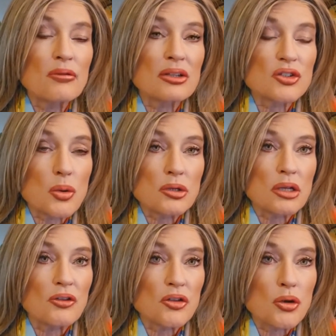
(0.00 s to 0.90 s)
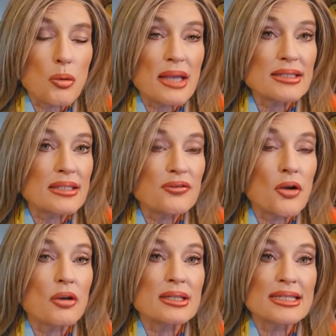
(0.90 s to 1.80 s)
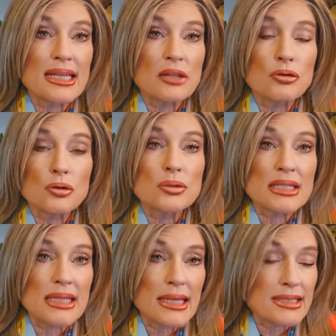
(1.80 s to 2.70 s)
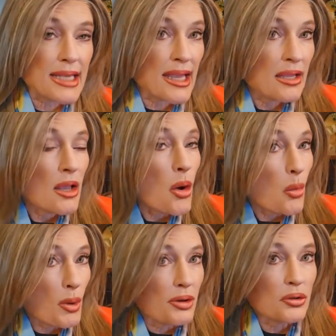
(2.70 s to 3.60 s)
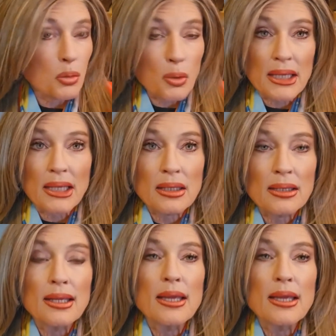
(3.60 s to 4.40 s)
what's going on in the US as far as getting through TSA wearing a wig,